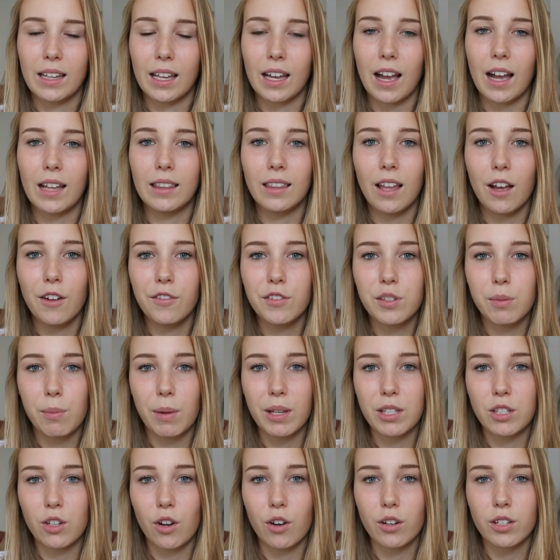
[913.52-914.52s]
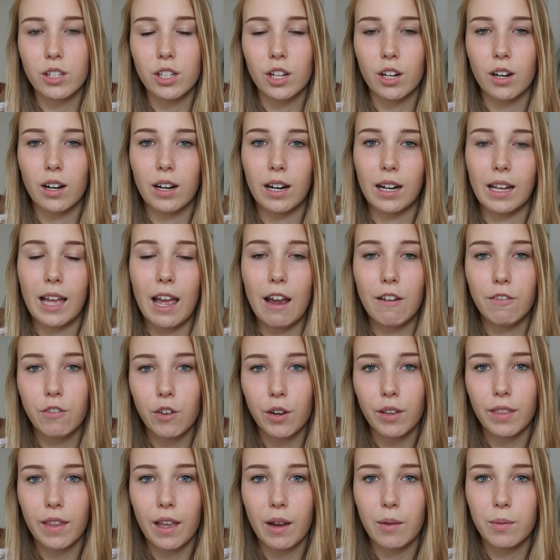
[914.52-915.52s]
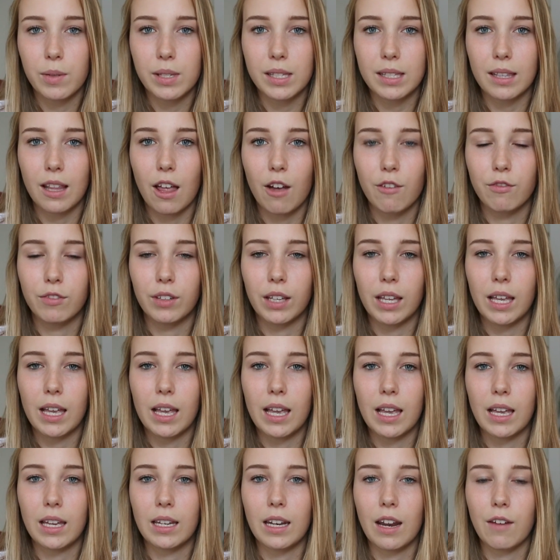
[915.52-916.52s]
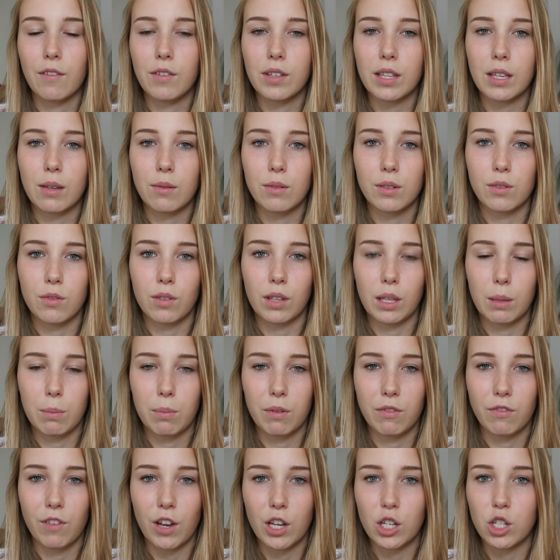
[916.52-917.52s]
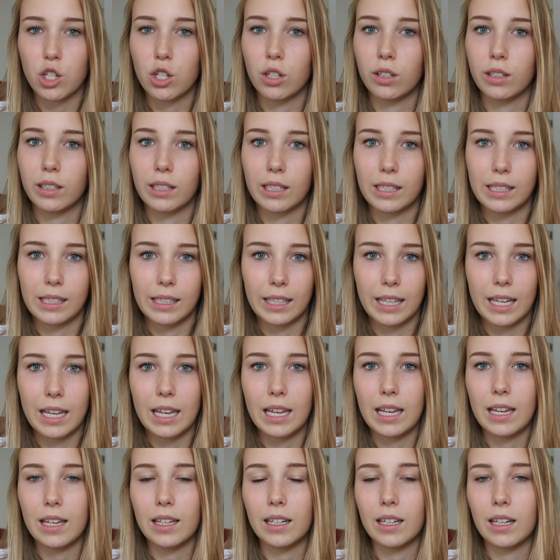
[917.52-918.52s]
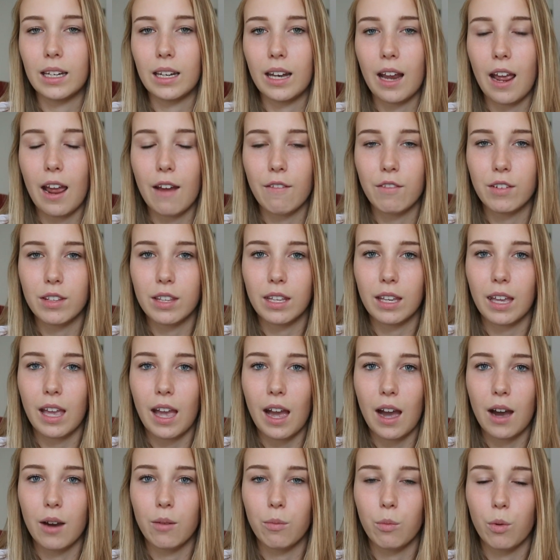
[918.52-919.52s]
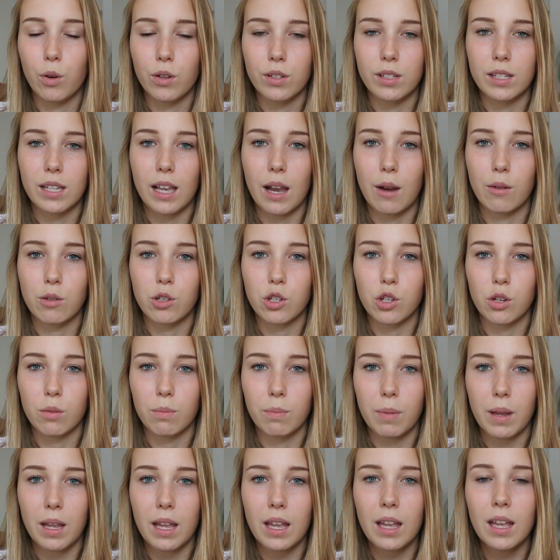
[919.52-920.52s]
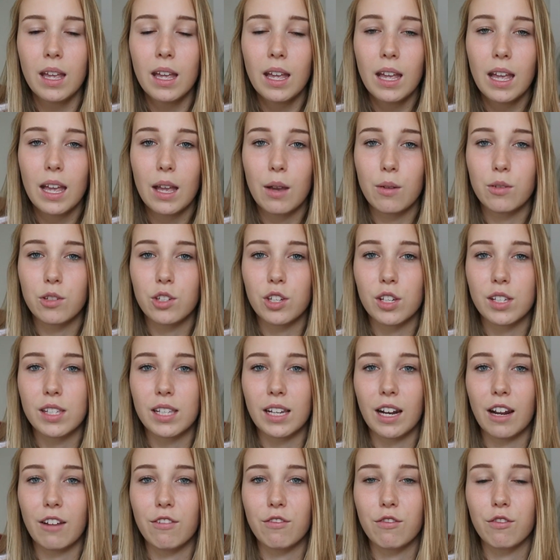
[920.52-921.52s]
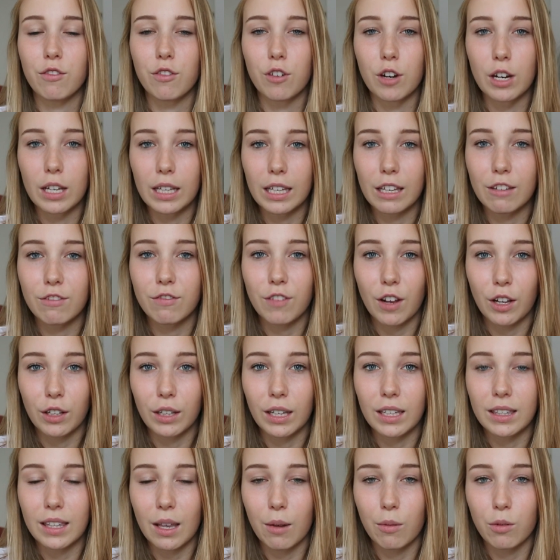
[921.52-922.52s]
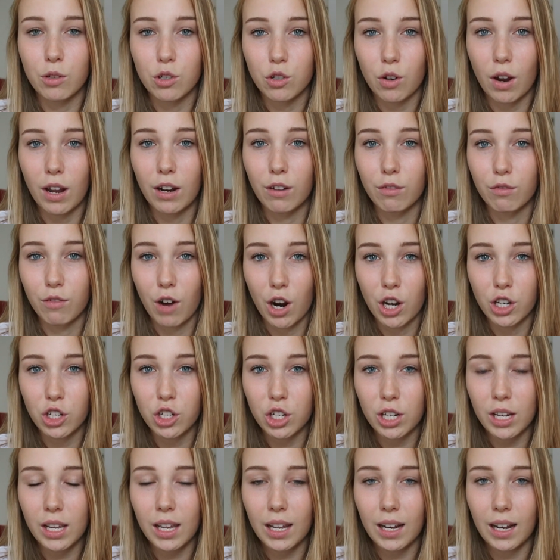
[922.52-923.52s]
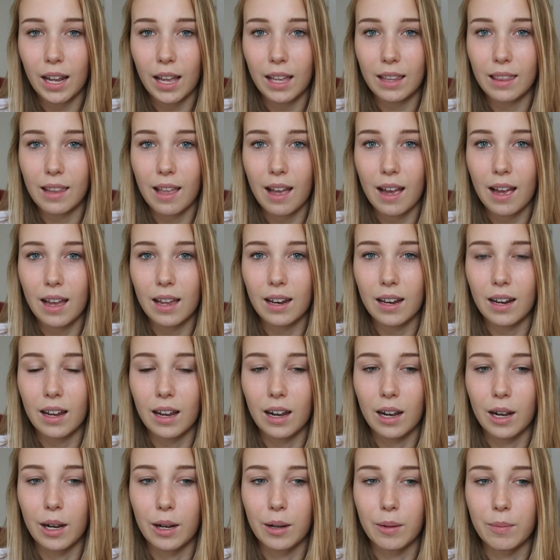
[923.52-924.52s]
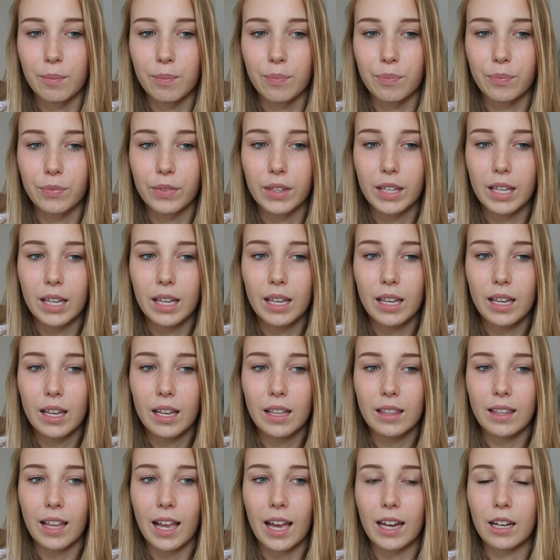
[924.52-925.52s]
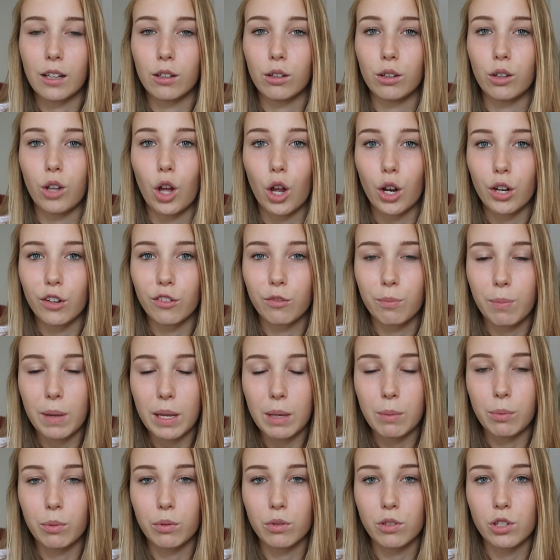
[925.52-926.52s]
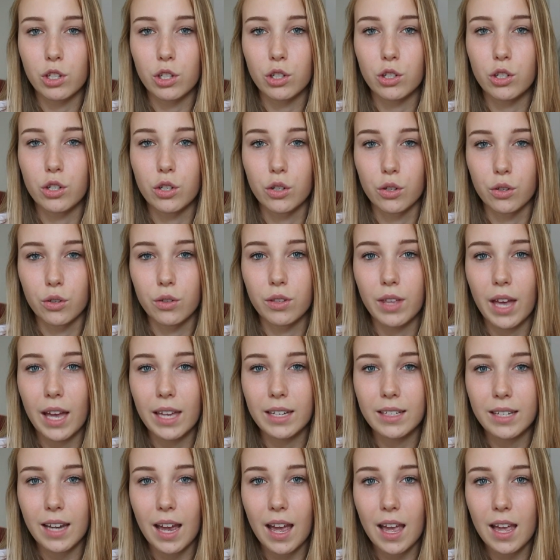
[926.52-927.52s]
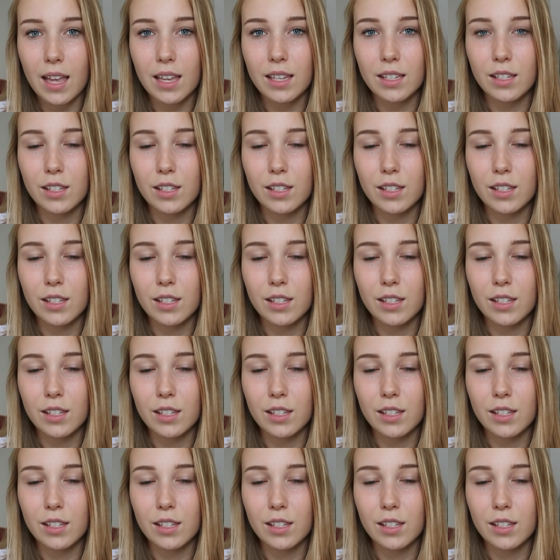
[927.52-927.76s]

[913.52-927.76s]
I loved my doctor, and everyone there was lovely, and everything was really professional and clean, and everything was how it should be. It was just that I really felt like they were trying to rush it, and that they had a lot of people to do that day.